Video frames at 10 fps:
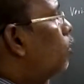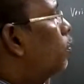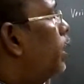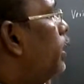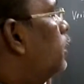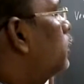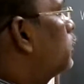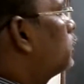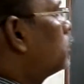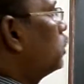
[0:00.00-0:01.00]
domain.
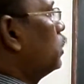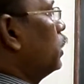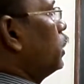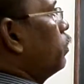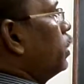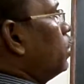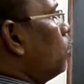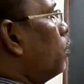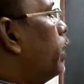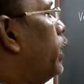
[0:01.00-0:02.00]
The given
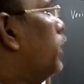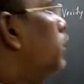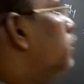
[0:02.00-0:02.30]
domain,